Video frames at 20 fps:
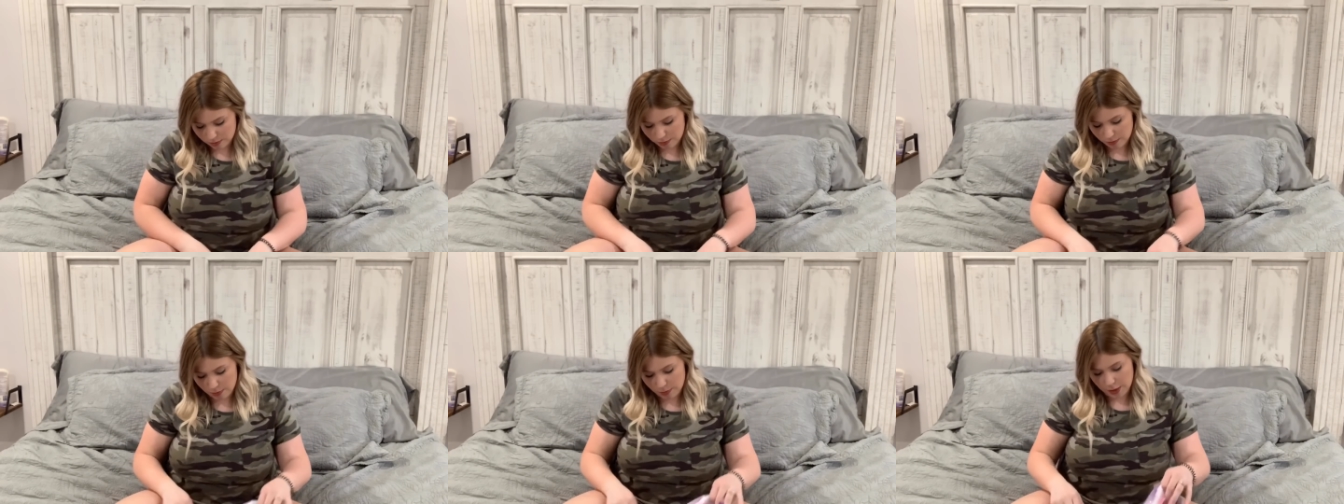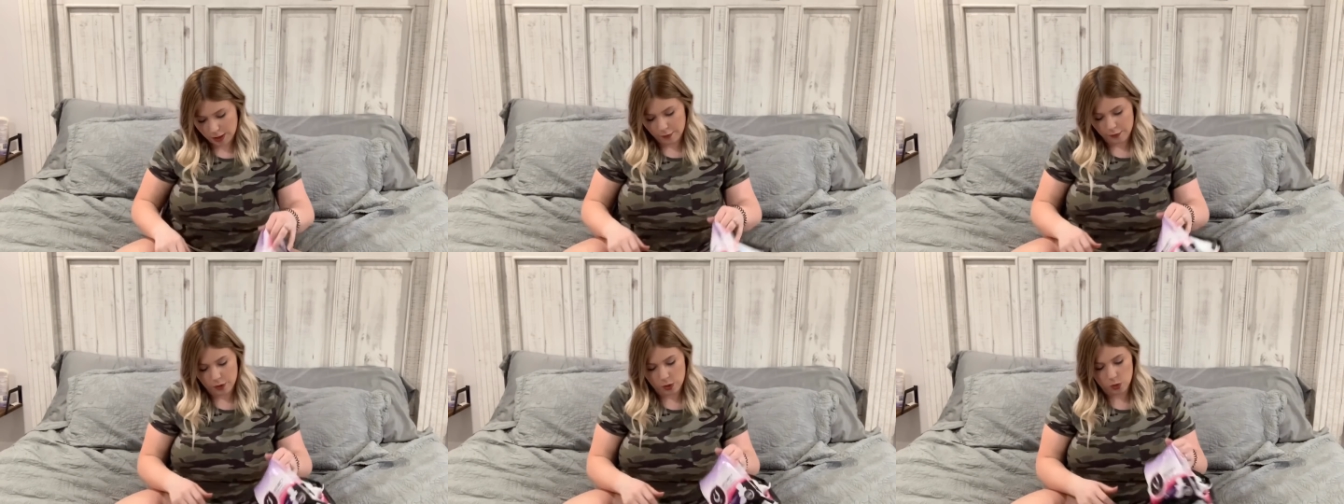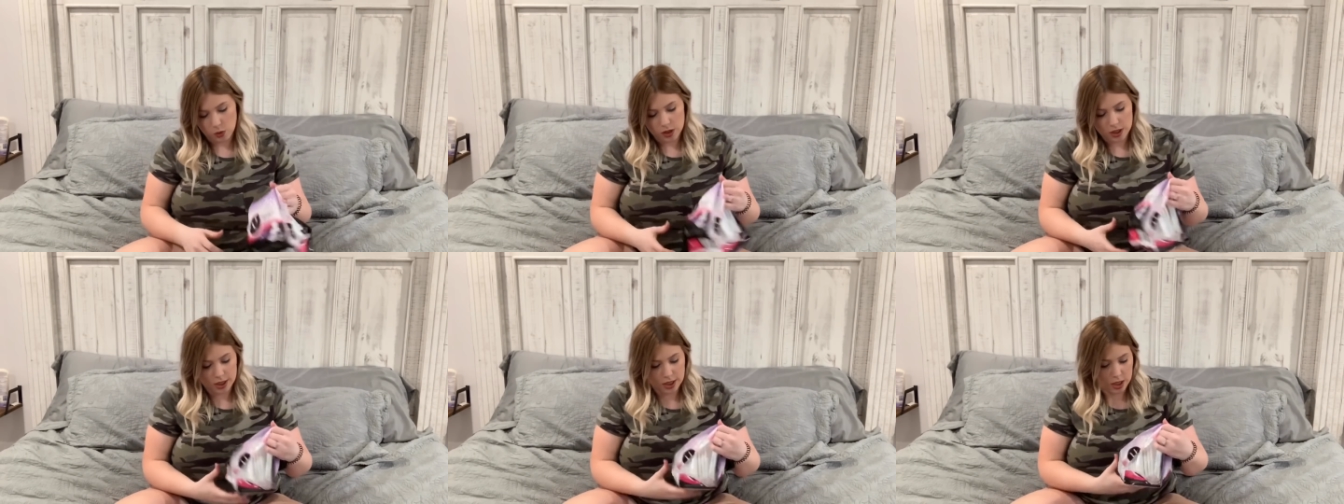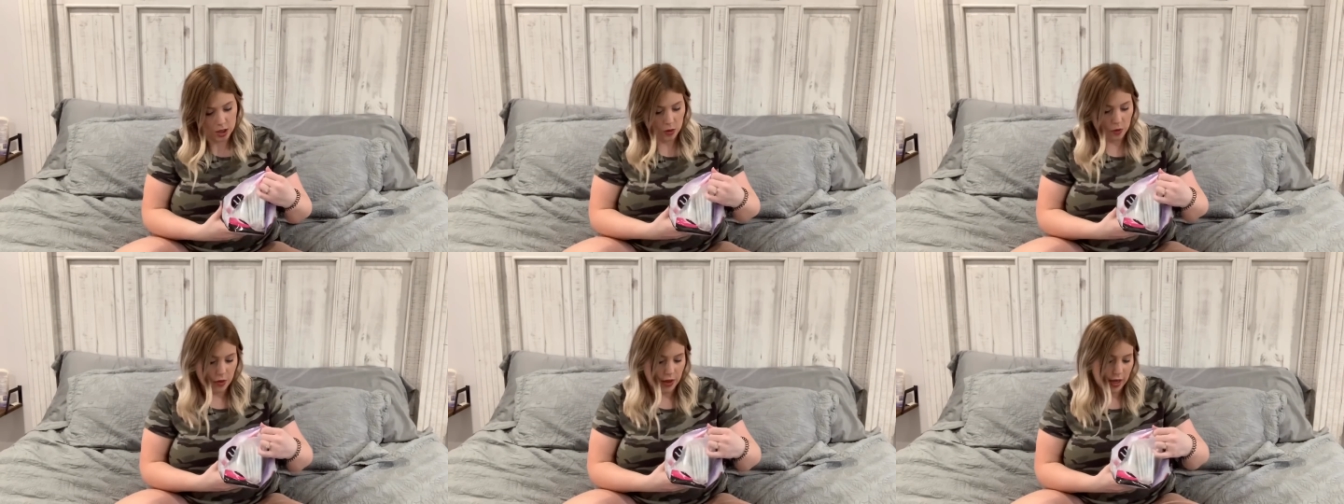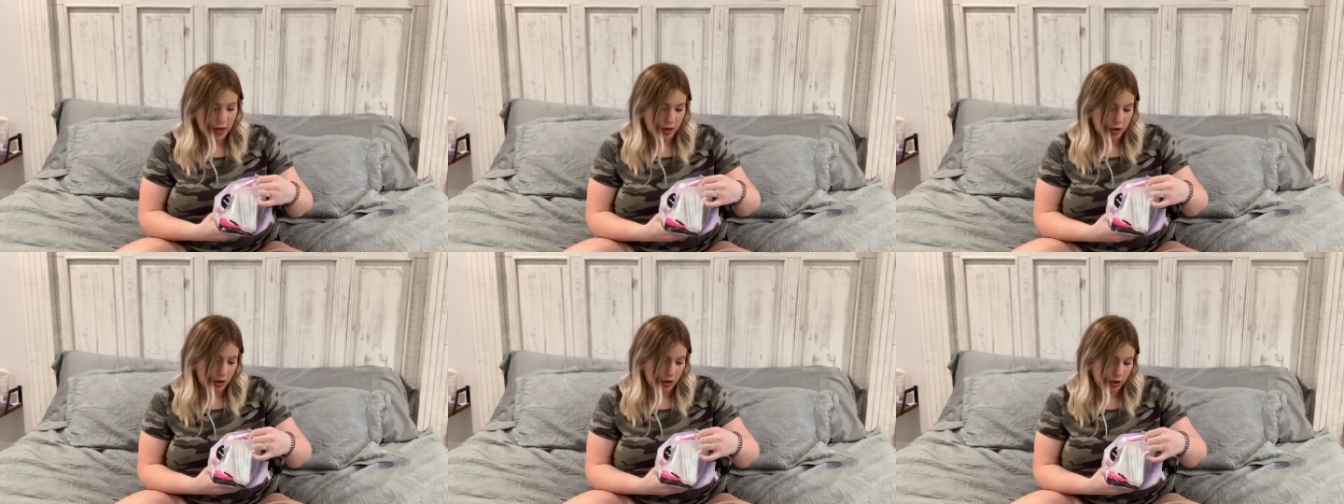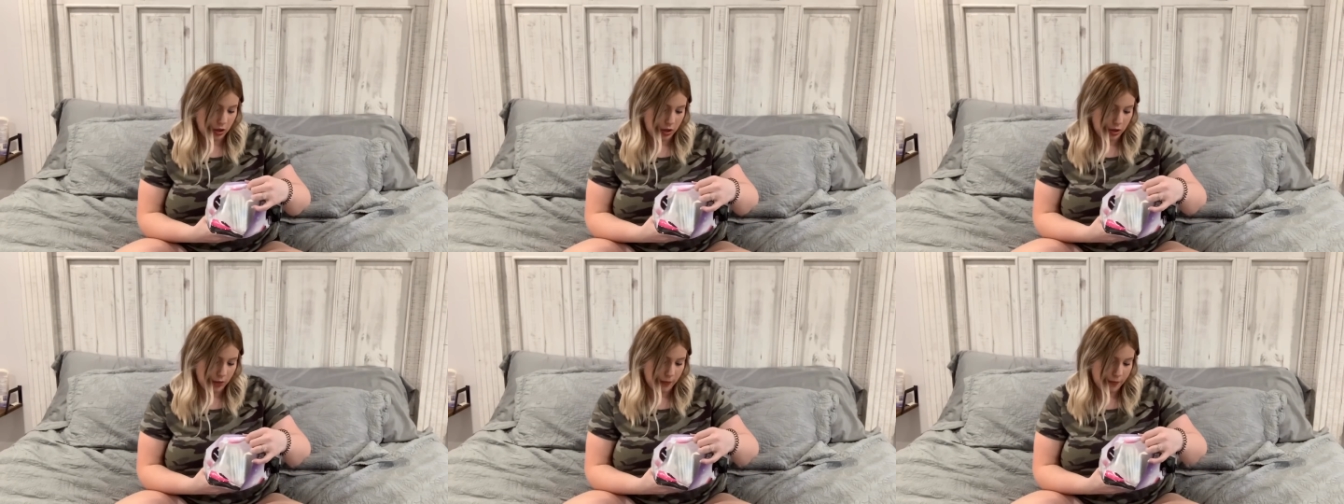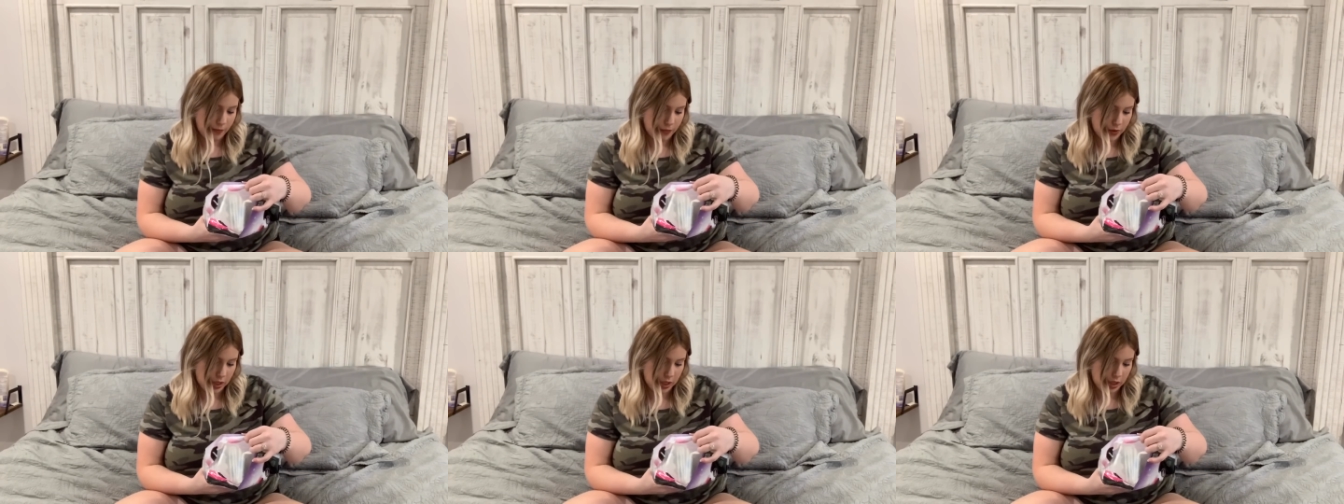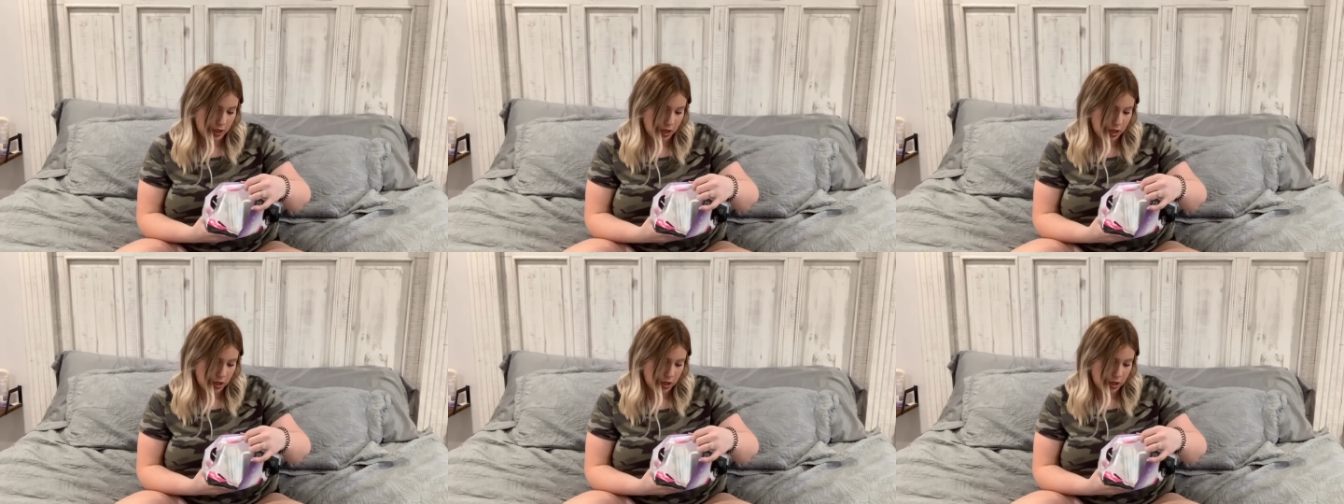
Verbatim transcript: but if you want to know, they are the